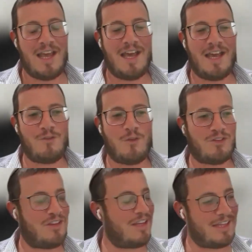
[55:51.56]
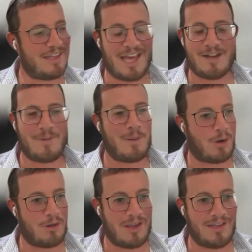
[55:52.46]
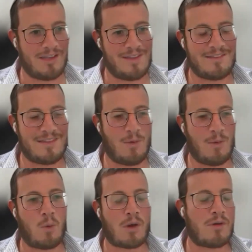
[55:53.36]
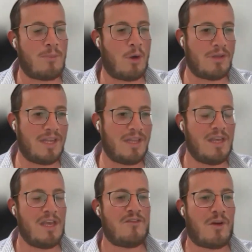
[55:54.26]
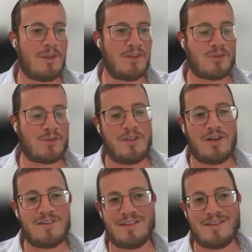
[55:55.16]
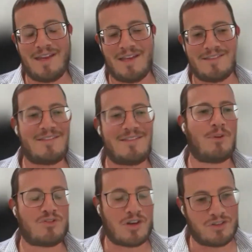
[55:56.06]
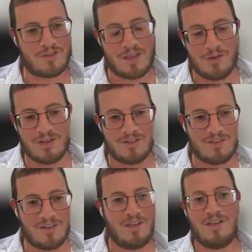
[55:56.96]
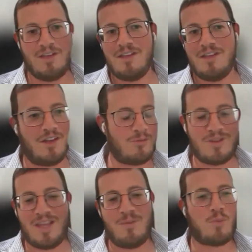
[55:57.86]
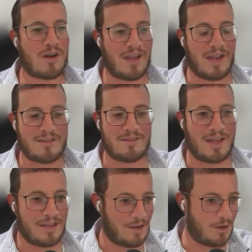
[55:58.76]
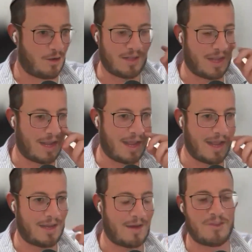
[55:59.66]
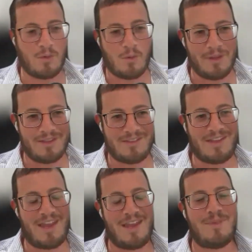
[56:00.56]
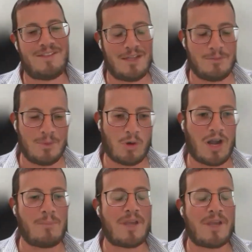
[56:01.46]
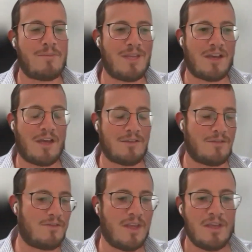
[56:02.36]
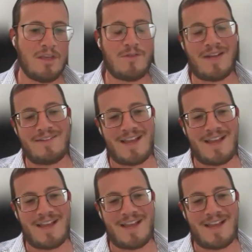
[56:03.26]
Unfortunately, a lot of people are looking to this. They want to work remotely from Israel. There isn't like a simple structure that you can just keep working as and everything will be the same. It's a little bit more complicated because you've got